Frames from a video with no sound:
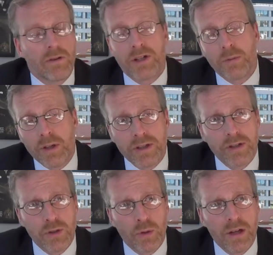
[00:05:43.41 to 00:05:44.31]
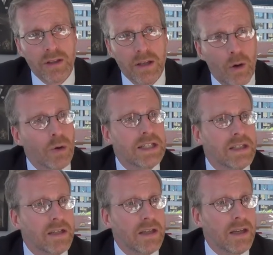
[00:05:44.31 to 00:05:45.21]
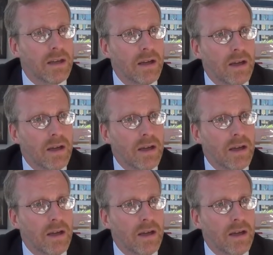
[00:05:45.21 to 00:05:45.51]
Russia wants to join the OECD.